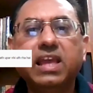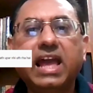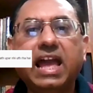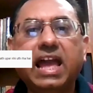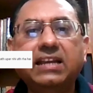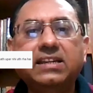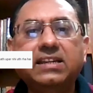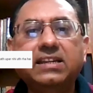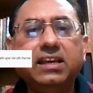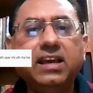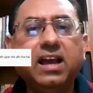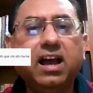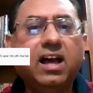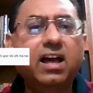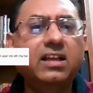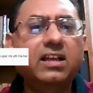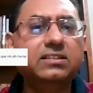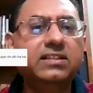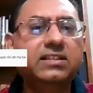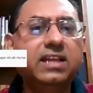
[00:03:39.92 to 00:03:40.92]
and he
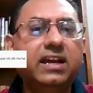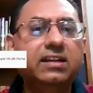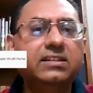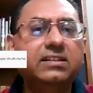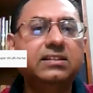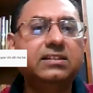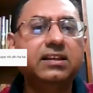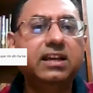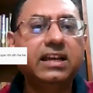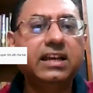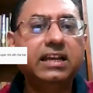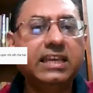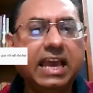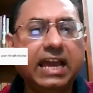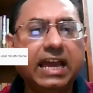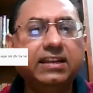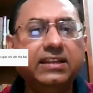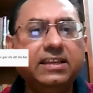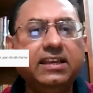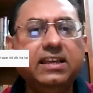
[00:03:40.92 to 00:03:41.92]
asked that,
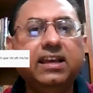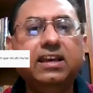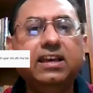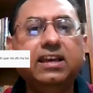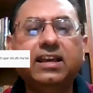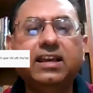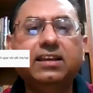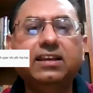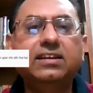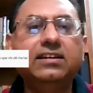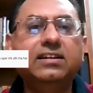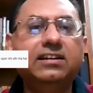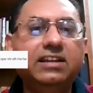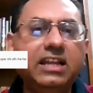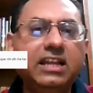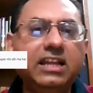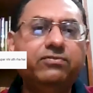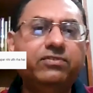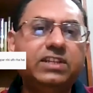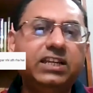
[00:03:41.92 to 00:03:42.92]
can he again
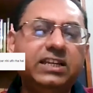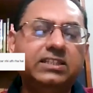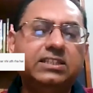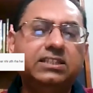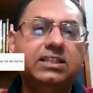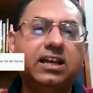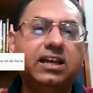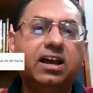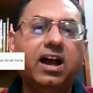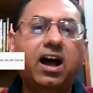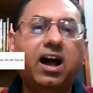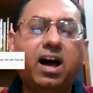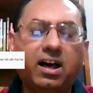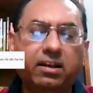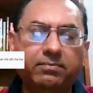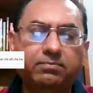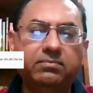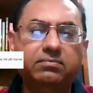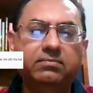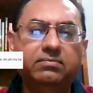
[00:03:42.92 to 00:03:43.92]
lift his
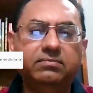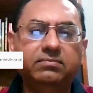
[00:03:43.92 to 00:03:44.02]
arm?